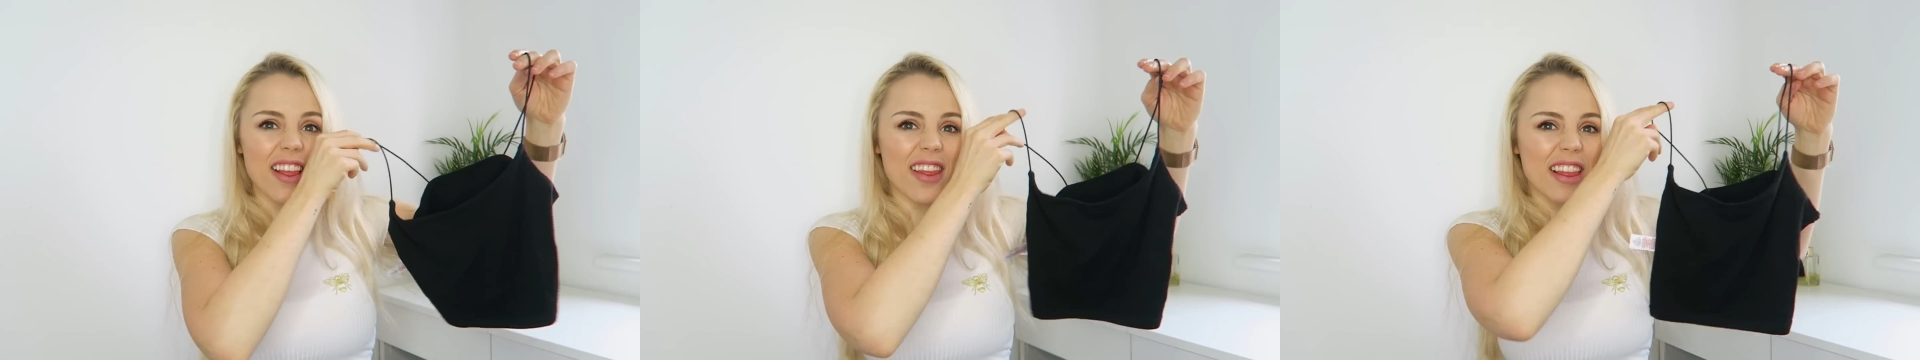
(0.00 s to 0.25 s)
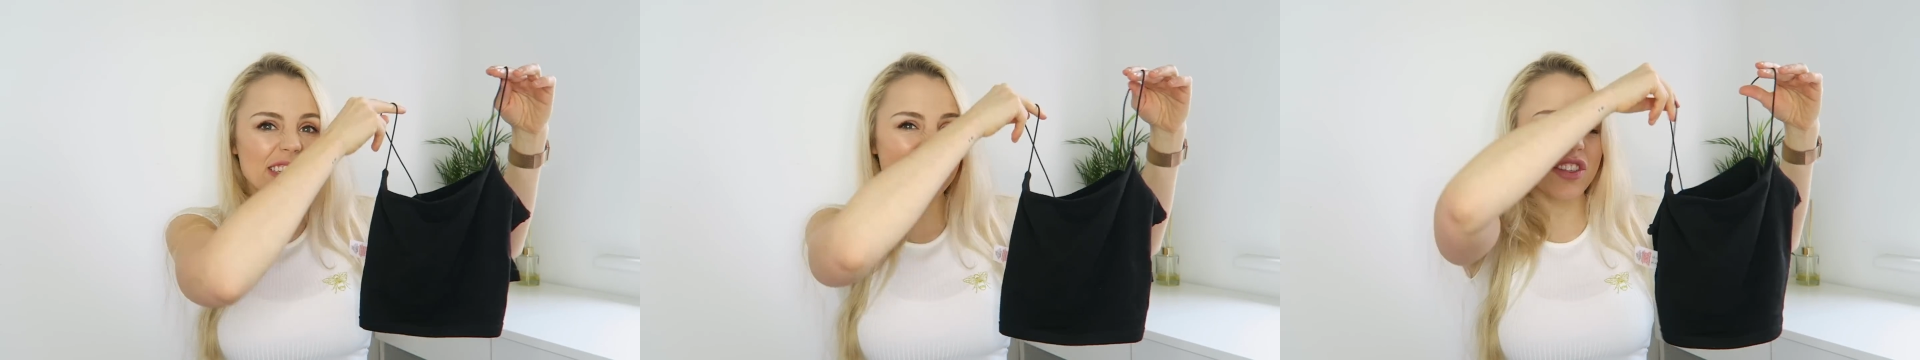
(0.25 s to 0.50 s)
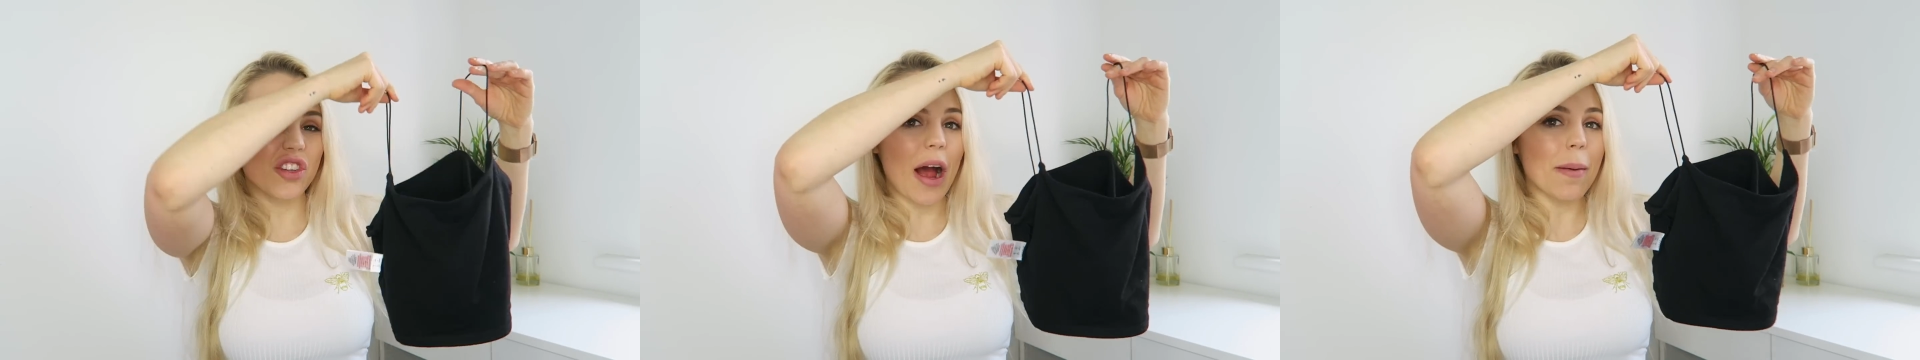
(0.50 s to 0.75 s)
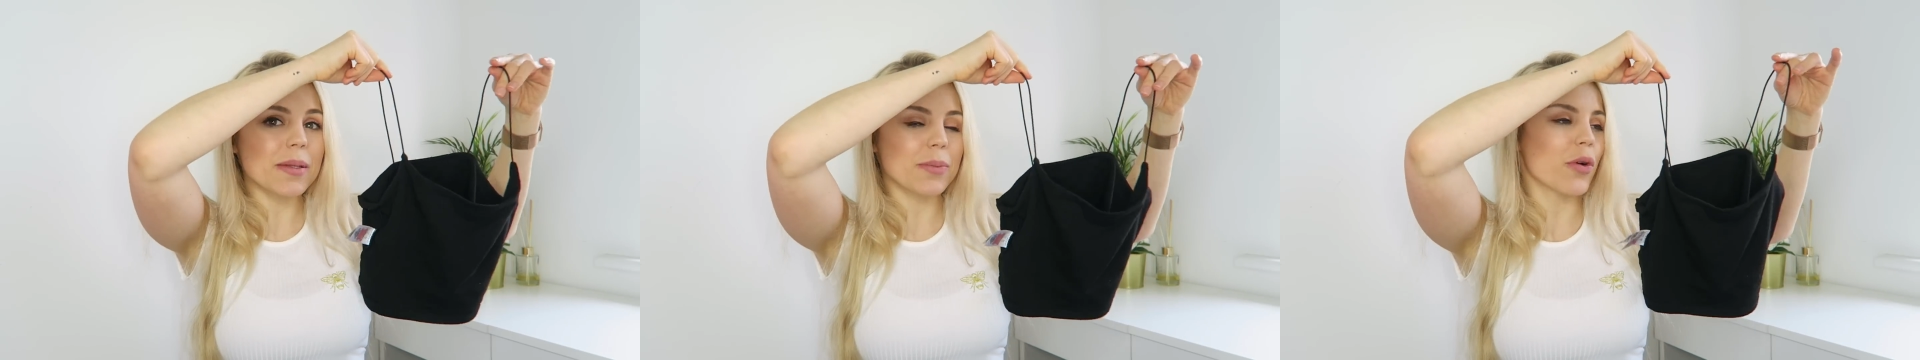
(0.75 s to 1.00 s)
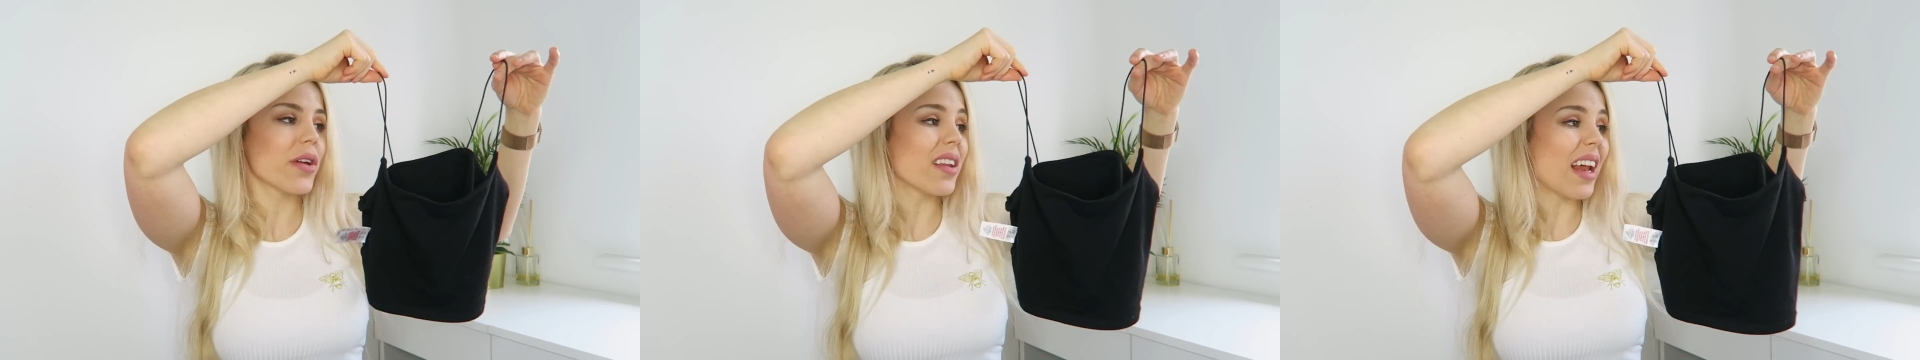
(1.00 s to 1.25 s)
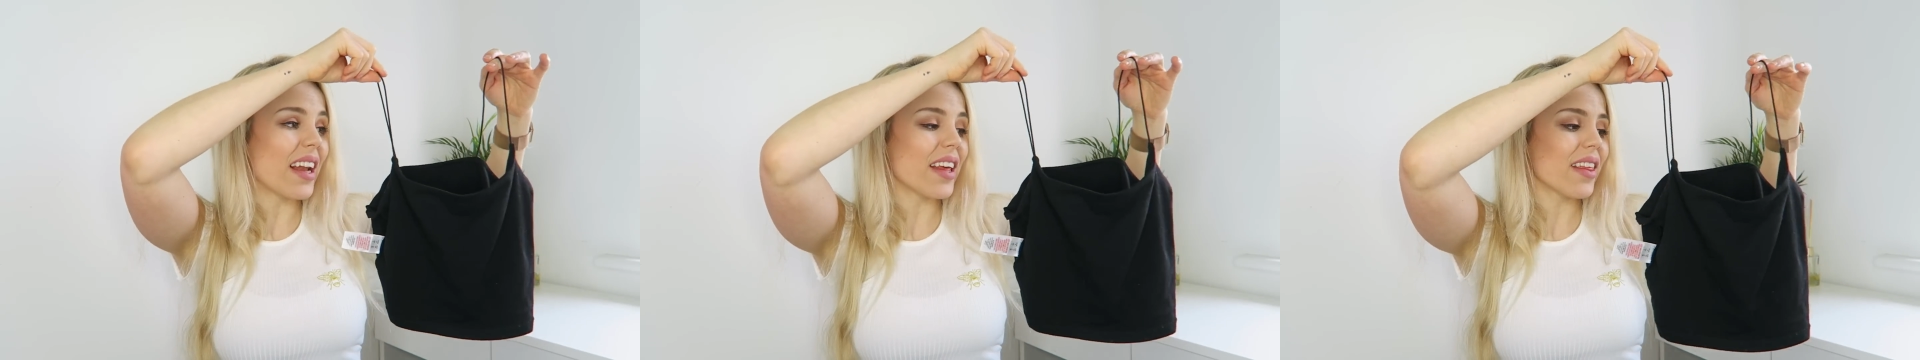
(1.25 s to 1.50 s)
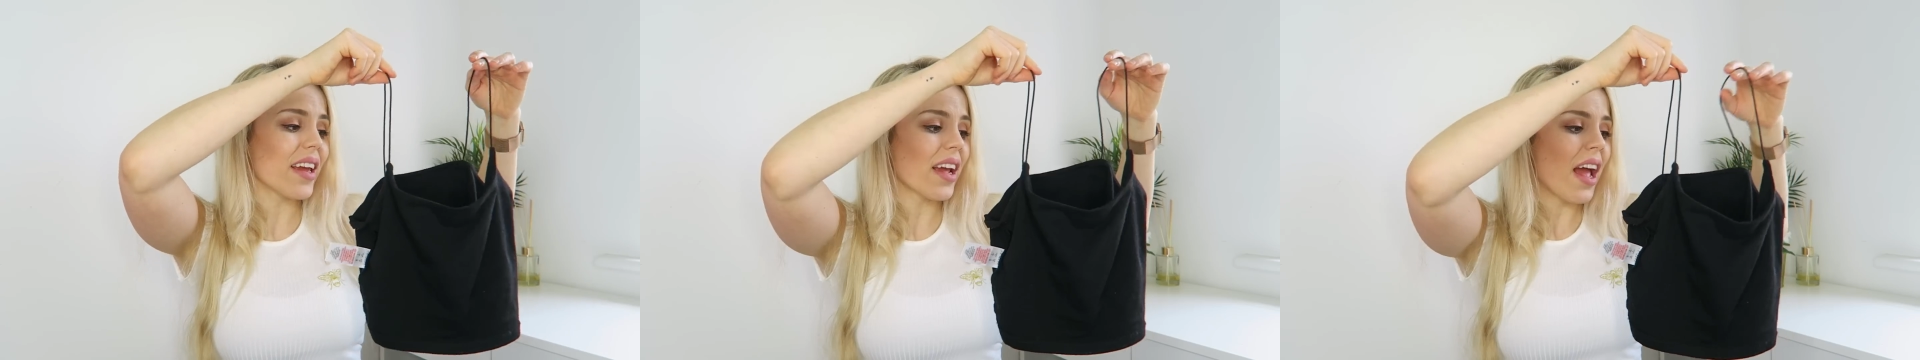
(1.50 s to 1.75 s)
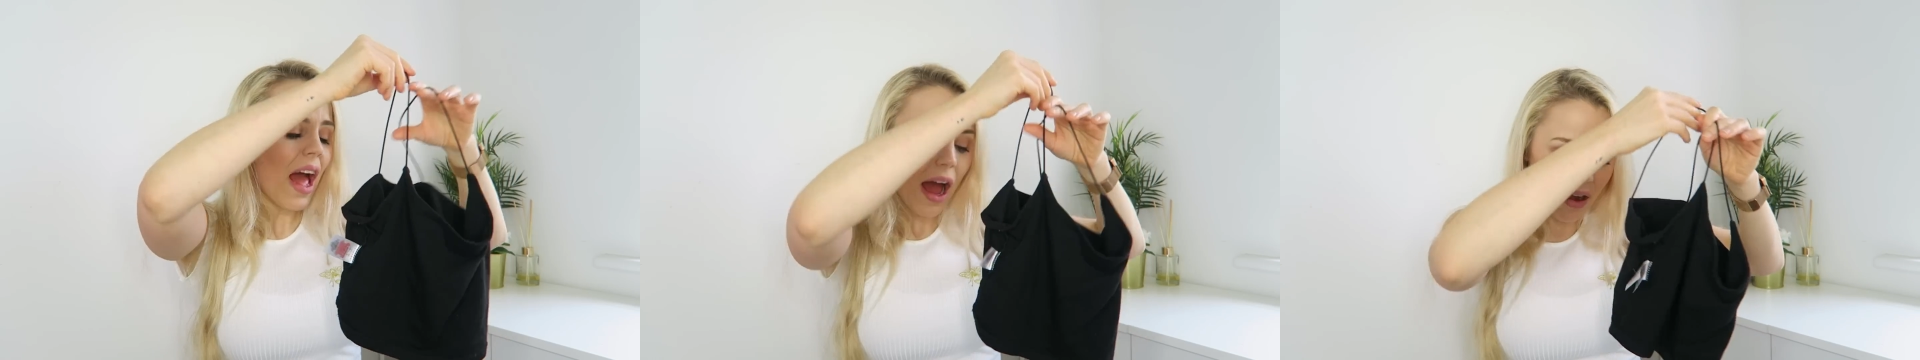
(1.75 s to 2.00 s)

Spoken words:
the thin straps more than anything.